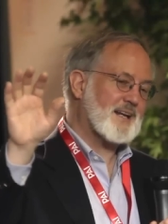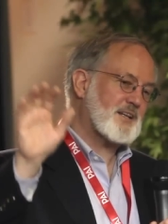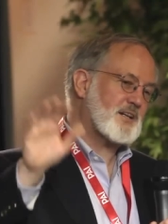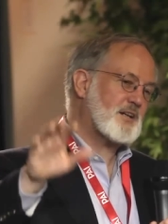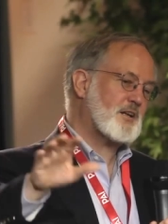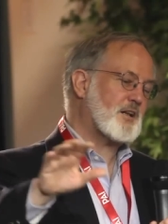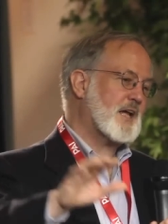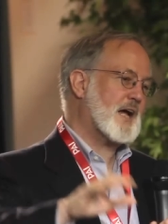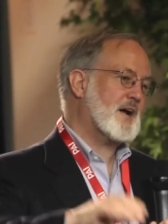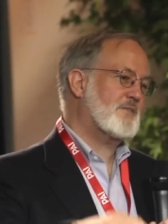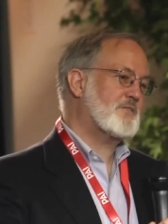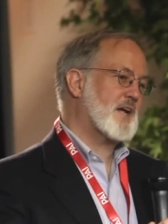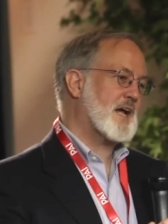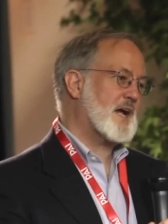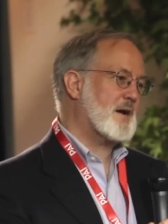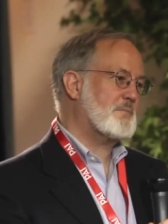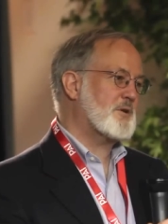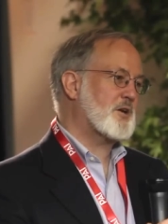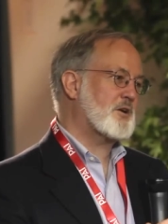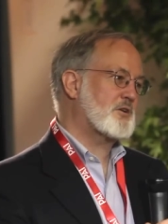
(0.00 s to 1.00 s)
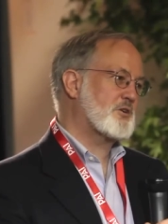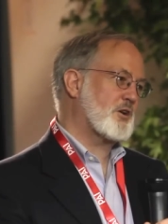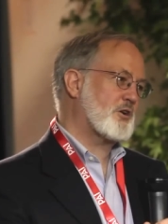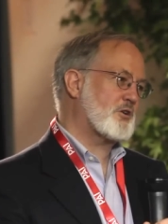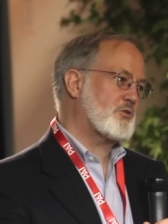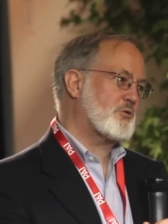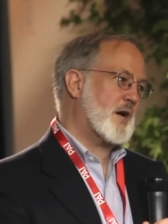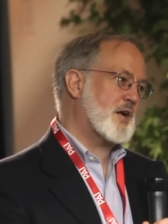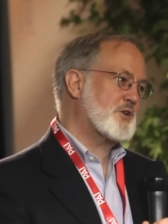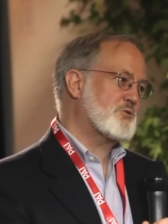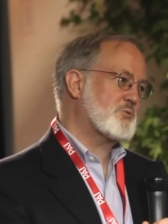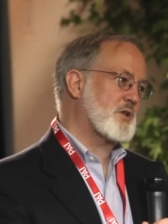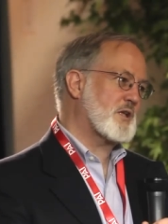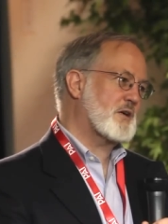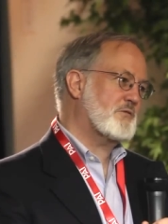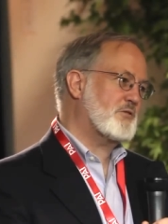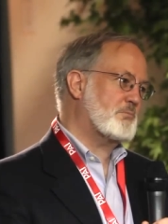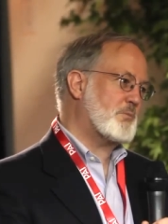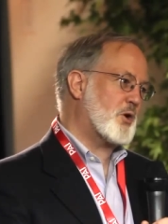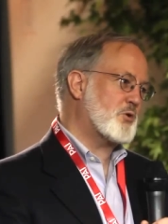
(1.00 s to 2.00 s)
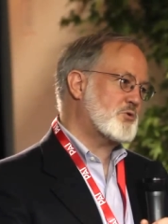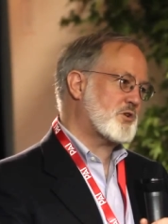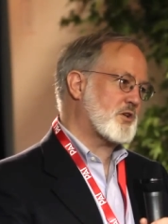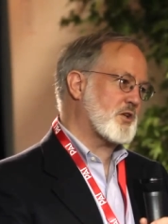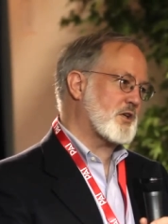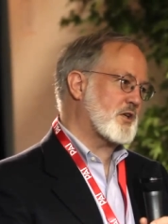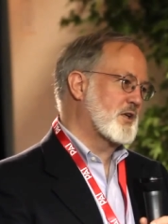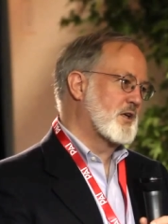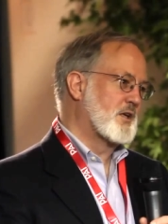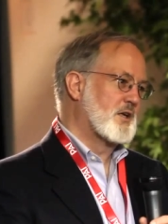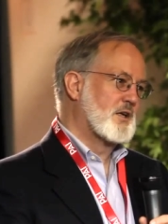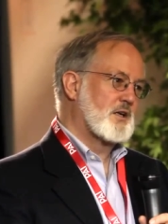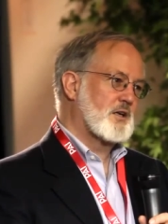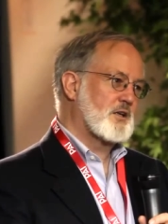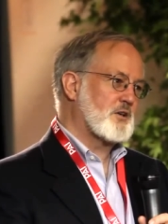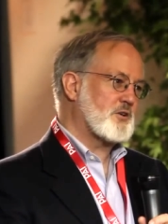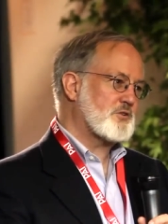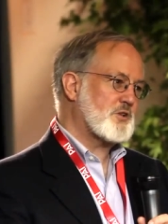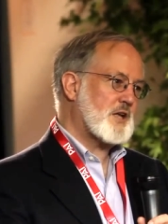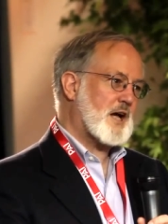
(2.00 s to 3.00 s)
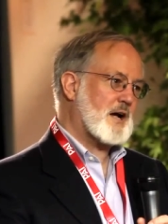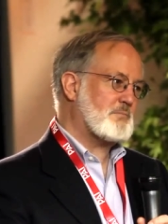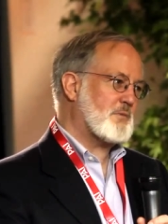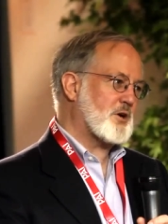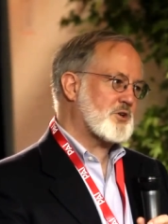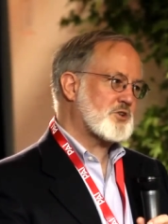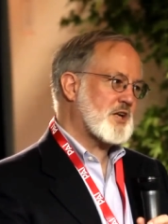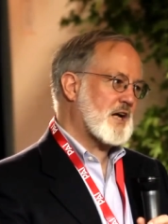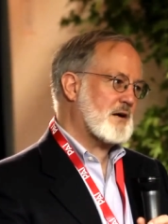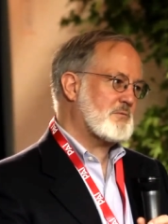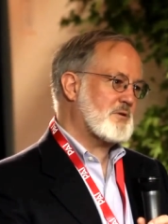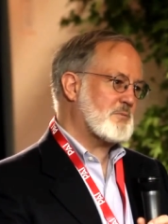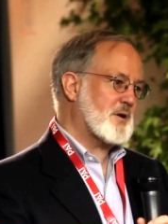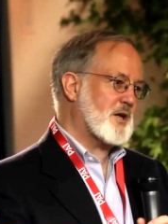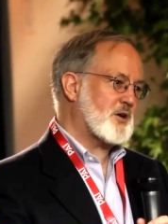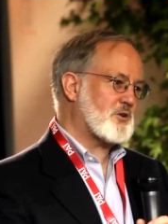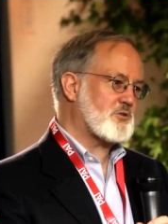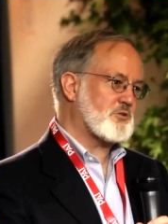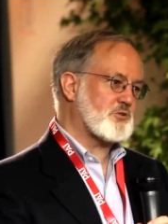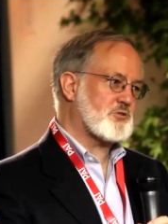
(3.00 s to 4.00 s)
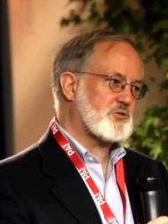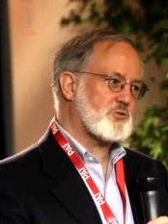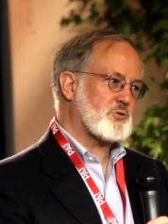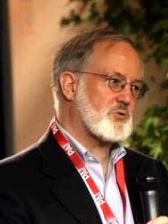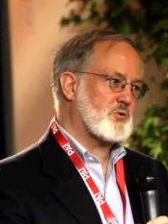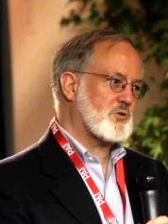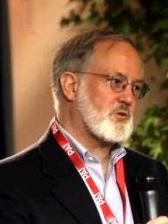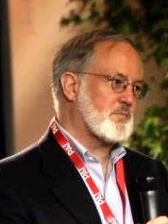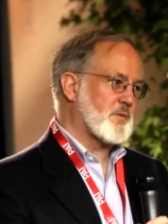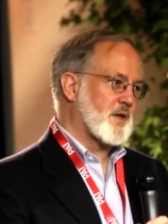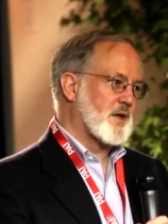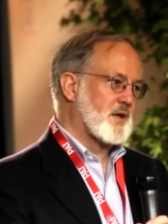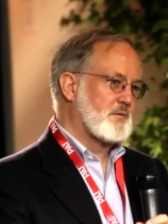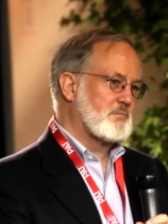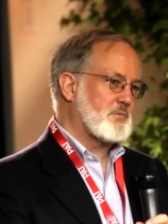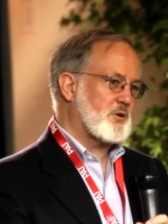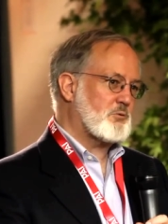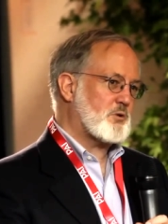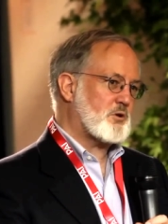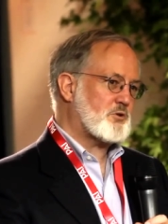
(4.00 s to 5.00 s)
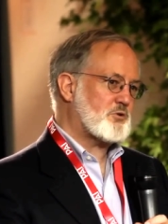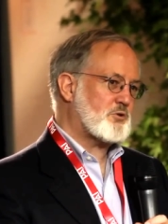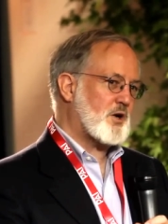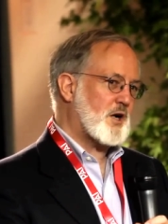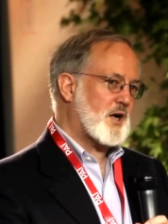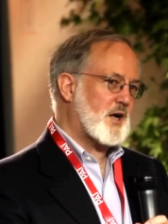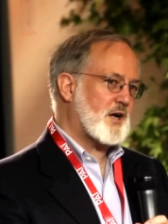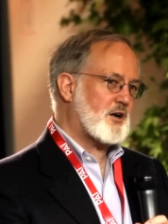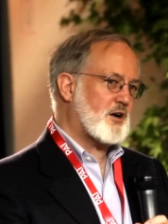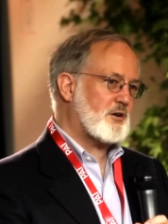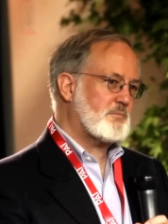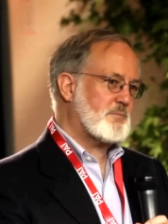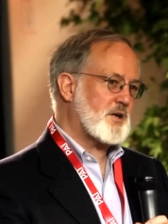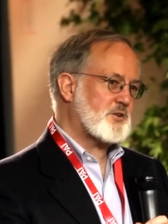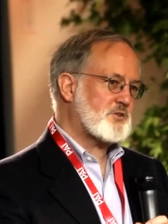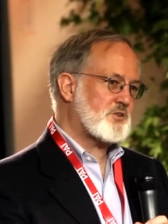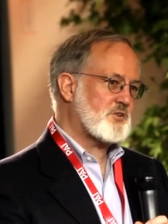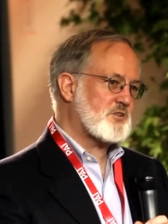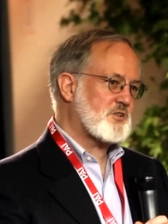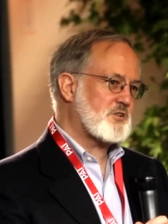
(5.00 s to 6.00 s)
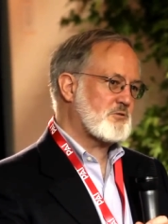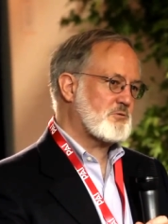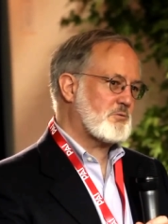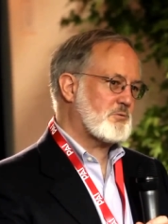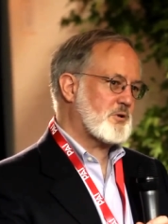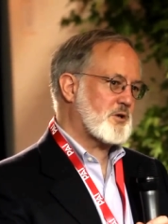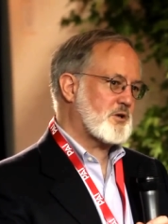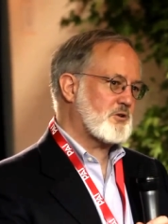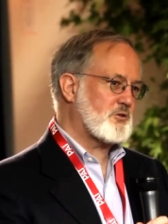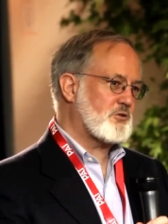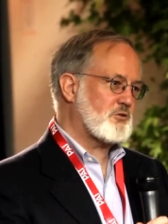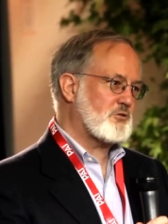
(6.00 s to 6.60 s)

And I think it'll have to happen at the undergraduate level mostly. There's not much time in medical school, but we're trying our best to see what we